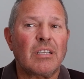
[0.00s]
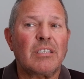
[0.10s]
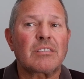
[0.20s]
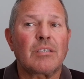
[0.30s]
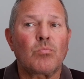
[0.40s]

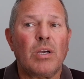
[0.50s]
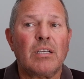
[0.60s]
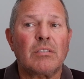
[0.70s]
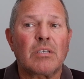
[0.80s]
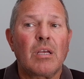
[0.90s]
lists in
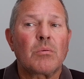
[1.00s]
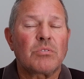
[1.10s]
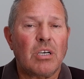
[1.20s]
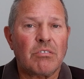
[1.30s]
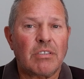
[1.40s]
Wales
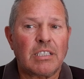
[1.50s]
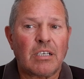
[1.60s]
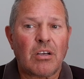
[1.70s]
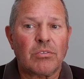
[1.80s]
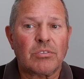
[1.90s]
were already a
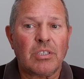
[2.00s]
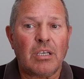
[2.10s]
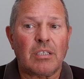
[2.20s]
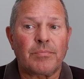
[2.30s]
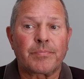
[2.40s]

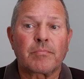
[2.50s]
concern.